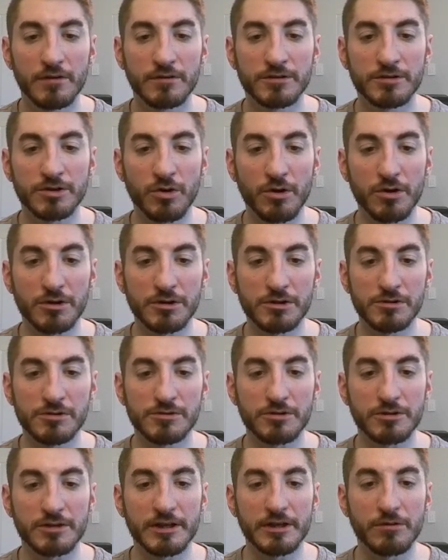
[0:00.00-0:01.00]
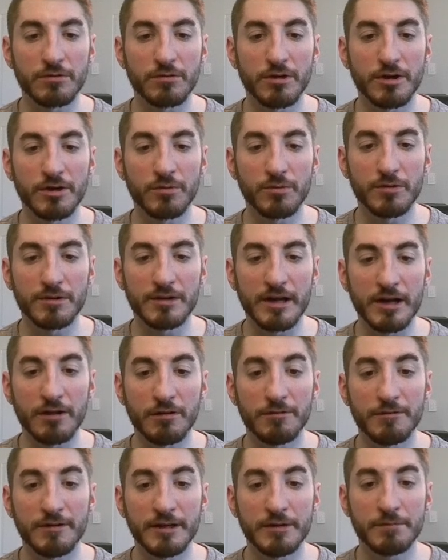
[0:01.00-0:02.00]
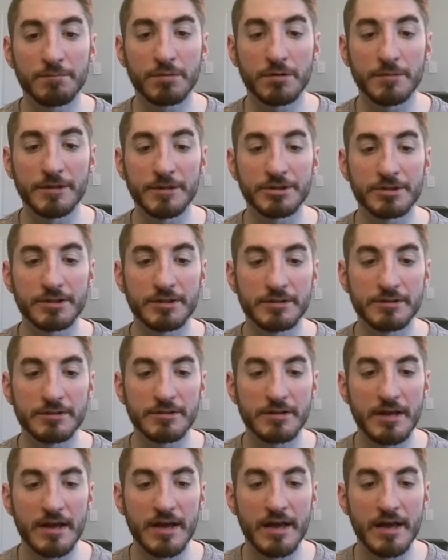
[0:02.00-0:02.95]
so our user can run with elevated permissions.